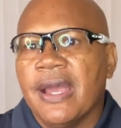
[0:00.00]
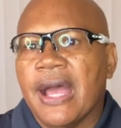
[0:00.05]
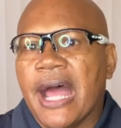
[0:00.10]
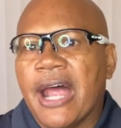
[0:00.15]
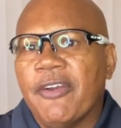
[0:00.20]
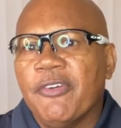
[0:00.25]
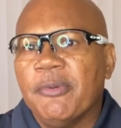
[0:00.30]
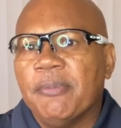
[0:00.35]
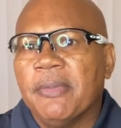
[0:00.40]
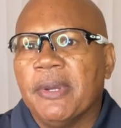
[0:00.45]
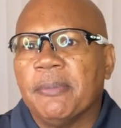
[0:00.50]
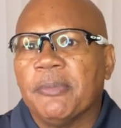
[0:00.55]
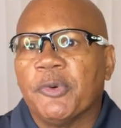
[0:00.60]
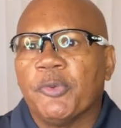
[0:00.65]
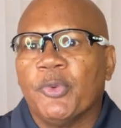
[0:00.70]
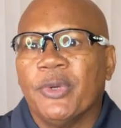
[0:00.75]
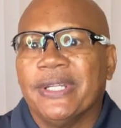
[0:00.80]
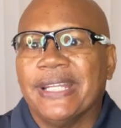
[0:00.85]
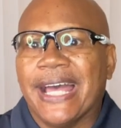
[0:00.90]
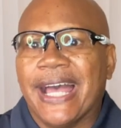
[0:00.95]
I remember
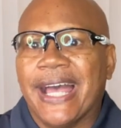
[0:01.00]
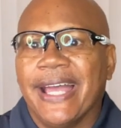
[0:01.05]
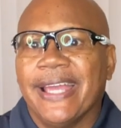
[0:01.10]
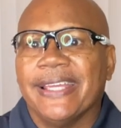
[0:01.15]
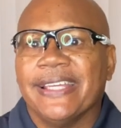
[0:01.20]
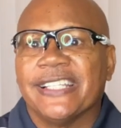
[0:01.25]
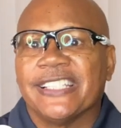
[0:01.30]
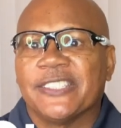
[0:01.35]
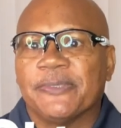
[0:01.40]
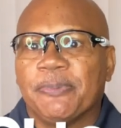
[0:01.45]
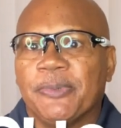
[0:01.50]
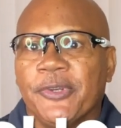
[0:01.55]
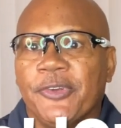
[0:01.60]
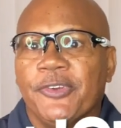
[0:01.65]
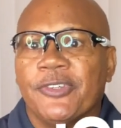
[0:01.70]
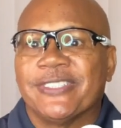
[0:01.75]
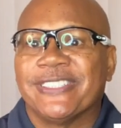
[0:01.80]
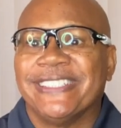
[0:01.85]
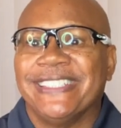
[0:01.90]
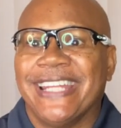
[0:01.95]
when I
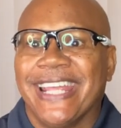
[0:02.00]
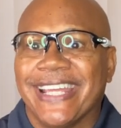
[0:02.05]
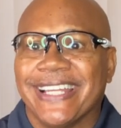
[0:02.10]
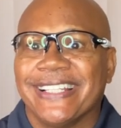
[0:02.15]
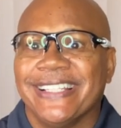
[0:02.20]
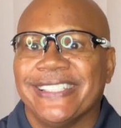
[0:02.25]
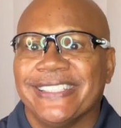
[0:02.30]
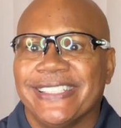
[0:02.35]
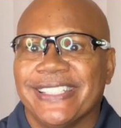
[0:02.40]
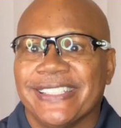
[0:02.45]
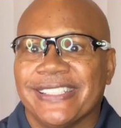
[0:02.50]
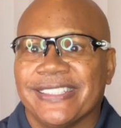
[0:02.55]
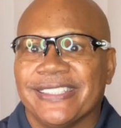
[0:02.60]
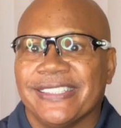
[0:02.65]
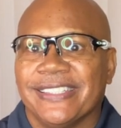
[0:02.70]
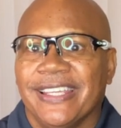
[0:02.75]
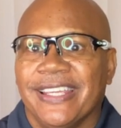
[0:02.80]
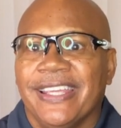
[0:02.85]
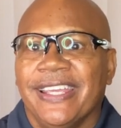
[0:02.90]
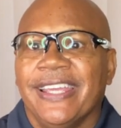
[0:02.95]
experienced negligence
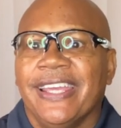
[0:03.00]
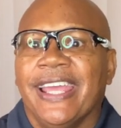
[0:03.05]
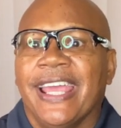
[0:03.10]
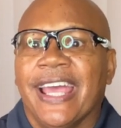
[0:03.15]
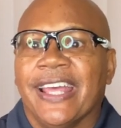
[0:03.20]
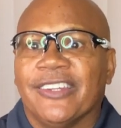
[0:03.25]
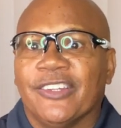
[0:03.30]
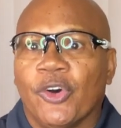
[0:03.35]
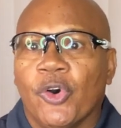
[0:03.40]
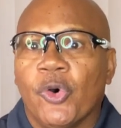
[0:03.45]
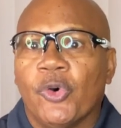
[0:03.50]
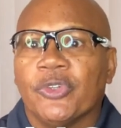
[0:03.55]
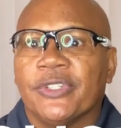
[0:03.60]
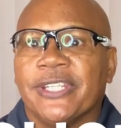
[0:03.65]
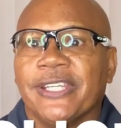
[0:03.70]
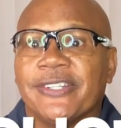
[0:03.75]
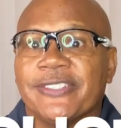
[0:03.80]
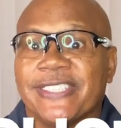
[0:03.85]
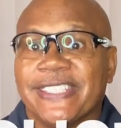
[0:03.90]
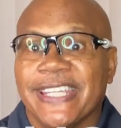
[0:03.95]
at the
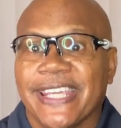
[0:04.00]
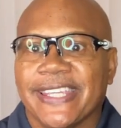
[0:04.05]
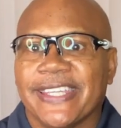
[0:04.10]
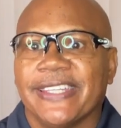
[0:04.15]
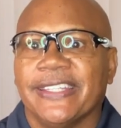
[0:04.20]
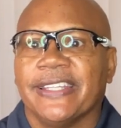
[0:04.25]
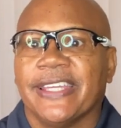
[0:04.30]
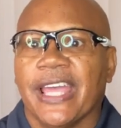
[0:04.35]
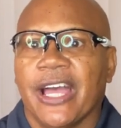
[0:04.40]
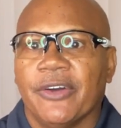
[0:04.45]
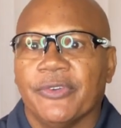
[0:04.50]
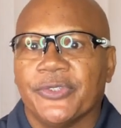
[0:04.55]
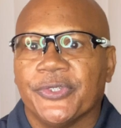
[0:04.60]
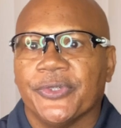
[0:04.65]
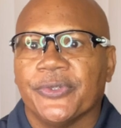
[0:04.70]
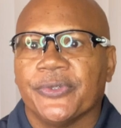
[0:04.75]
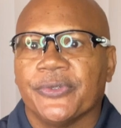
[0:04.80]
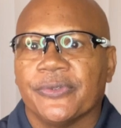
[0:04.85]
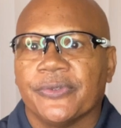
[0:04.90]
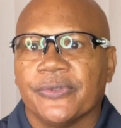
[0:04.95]
hotel check-in counter.
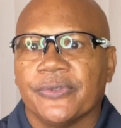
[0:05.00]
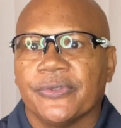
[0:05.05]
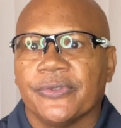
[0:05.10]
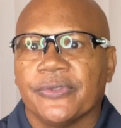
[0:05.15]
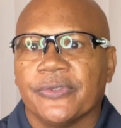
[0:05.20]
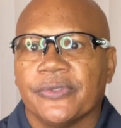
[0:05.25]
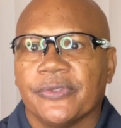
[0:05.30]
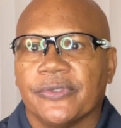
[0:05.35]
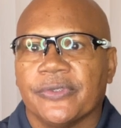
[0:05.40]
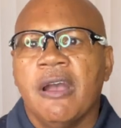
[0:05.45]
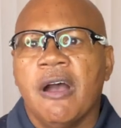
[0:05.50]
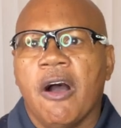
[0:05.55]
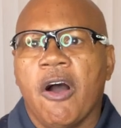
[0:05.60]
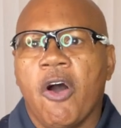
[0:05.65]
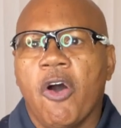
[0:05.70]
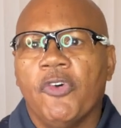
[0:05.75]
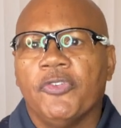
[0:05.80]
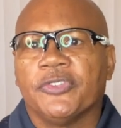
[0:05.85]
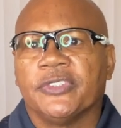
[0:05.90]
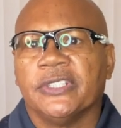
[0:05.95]

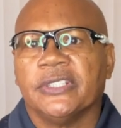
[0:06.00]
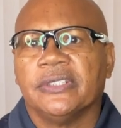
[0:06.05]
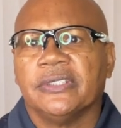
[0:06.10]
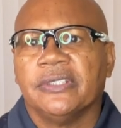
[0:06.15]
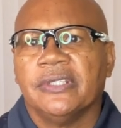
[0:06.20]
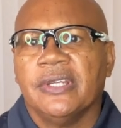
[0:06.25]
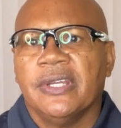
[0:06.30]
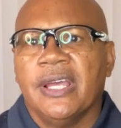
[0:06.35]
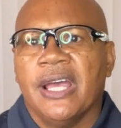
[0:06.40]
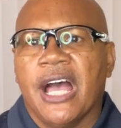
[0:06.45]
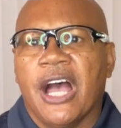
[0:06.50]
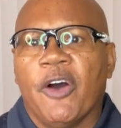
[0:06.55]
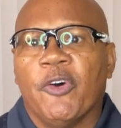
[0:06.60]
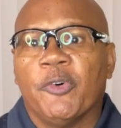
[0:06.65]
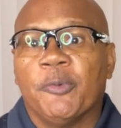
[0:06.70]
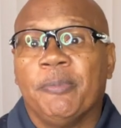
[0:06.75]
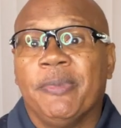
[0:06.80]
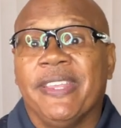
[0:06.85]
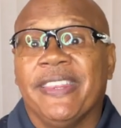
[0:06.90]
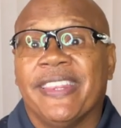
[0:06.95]
Often, I
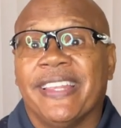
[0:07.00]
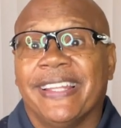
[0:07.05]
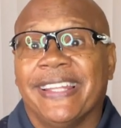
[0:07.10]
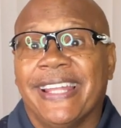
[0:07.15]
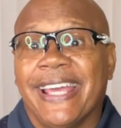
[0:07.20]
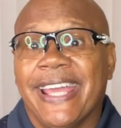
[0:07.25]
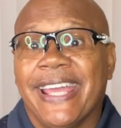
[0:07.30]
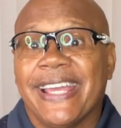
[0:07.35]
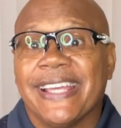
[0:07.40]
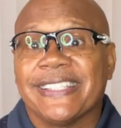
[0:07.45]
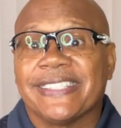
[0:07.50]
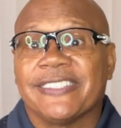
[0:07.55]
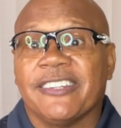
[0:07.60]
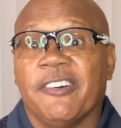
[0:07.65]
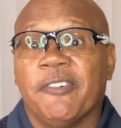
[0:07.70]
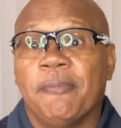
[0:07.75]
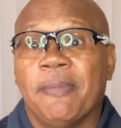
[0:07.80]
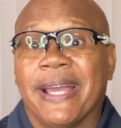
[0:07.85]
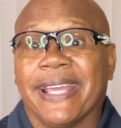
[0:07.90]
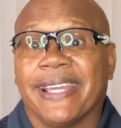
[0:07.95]
would be the last
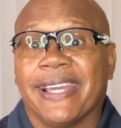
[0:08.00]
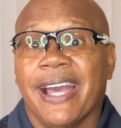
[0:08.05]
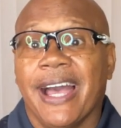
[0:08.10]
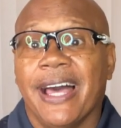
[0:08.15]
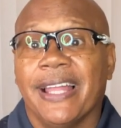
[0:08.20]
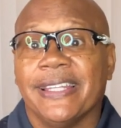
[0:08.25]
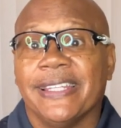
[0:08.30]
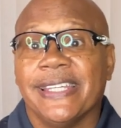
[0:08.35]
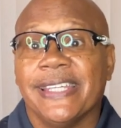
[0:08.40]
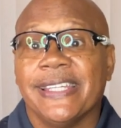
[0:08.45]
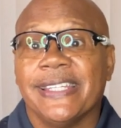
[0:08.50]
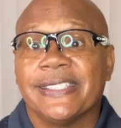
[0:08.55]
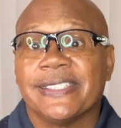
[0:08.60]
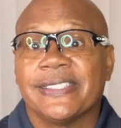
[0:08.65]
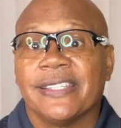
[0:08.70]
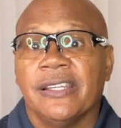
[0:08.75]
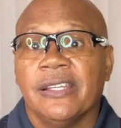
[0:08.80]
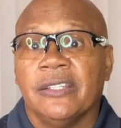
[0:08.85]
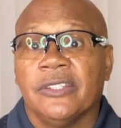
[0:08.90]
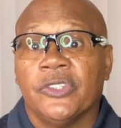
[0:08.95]
of my
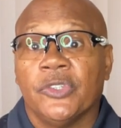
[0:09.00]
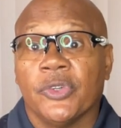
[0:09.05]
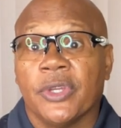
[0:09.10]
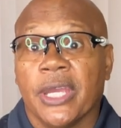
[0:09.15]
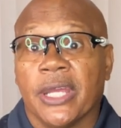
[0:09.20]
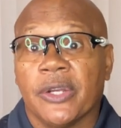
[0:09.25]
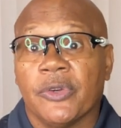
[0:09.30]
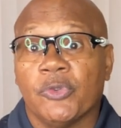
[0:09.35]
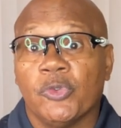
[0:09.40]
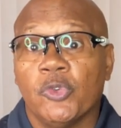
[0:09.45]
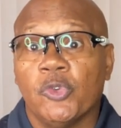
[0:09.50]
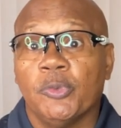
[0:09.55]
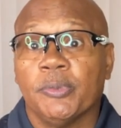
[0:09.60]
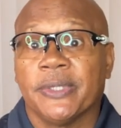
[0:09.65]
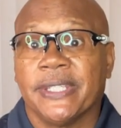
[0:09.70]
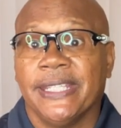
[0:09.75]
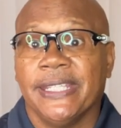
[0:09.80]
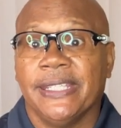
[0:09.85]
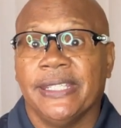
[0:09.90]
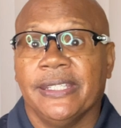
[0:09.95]
colleagues to get a room
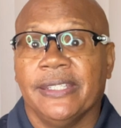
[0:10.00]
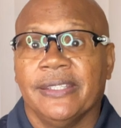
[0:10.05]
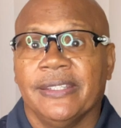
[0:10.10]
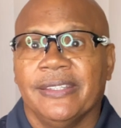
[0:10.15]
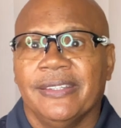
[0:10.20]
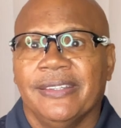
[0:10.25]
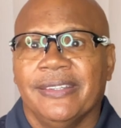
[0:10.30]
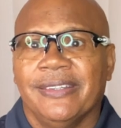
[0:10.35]
key.